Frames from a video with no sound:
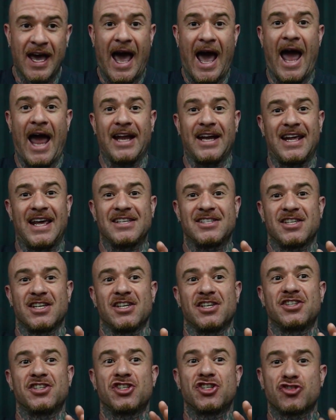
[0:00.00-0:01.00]
And it's
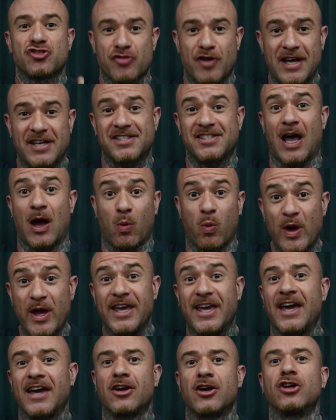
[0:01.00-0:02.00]
a stress that we
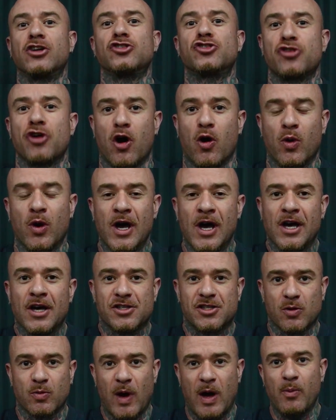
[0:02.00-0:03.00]
can control.
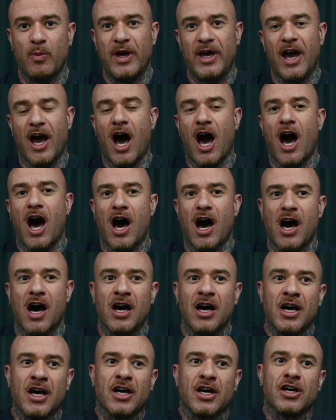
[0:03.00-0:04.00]
So when we are
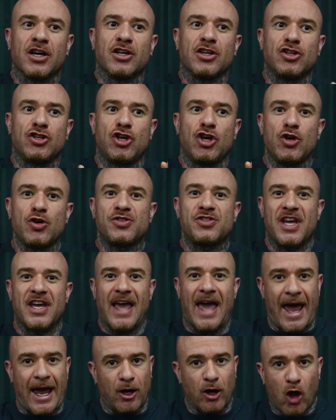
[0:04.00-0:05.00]
using
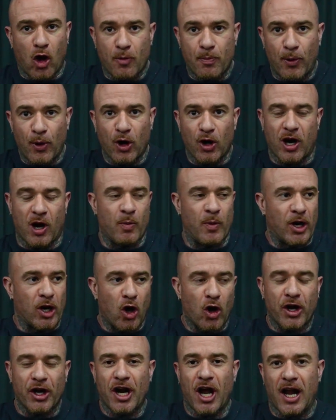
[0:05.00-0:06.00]
a logbook and we're
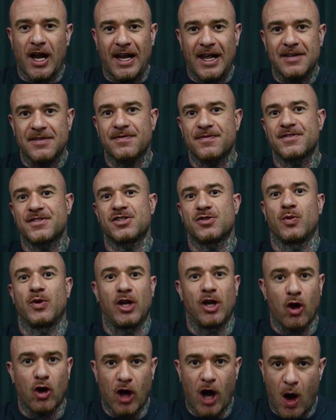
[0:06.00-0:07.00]
logging our lifts, we
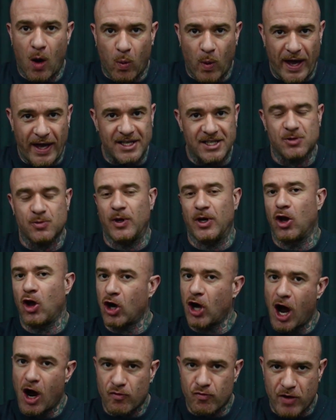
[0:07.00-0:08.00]
log our weights, we
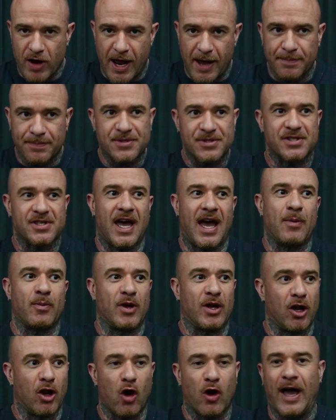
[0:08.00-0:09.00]
log our reps, and
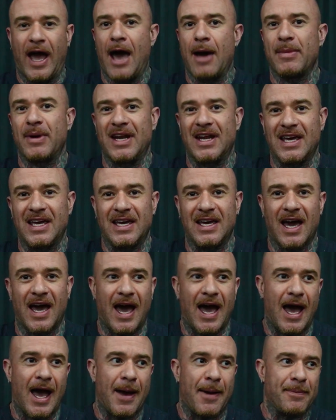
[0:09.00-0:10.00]
we log how many
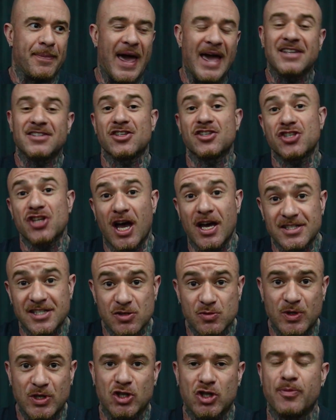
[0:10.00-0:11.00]

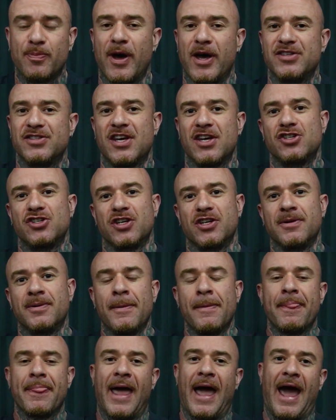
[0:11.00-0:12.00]
exercises we do per session
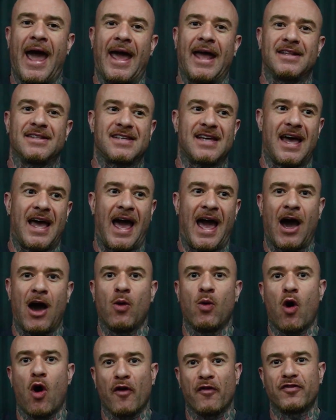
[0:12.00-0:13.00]
and
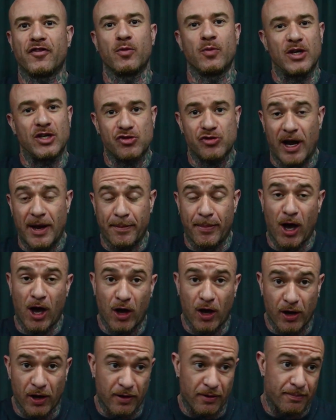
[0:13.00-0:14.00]
how often we train
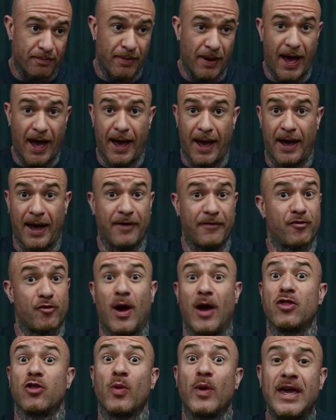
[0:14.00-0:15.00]
throughout
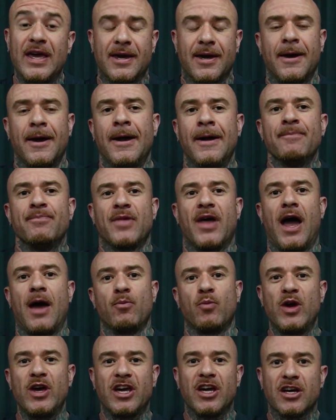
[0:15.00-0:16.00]
the week.
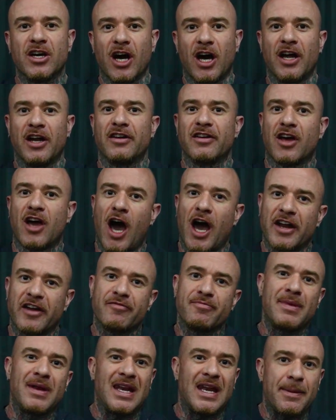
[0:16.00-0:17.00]
We can kind
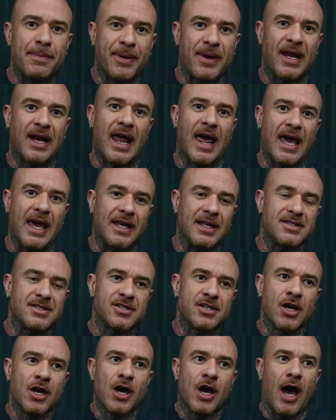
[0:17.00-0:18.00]
of
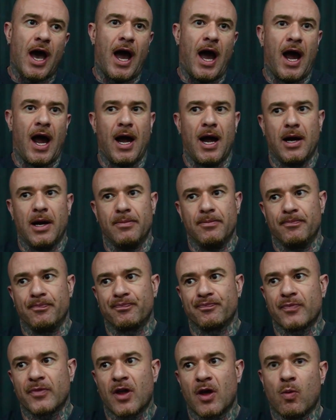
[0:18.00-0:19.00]
manipulate
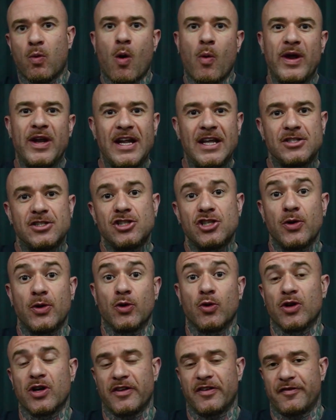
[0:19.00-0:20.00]
what we need to do in
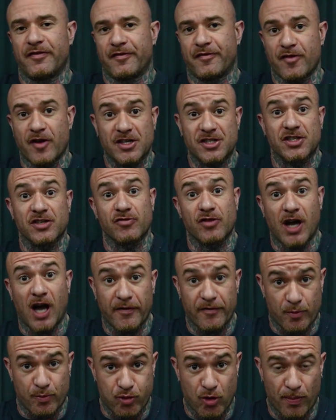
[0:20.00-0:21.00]
order for us to
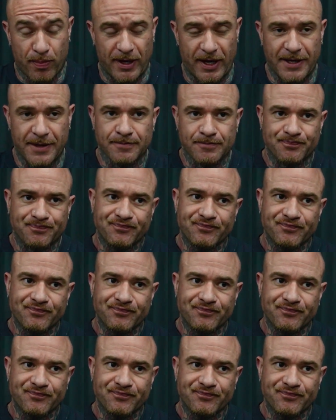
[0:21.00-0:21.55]
recover properly.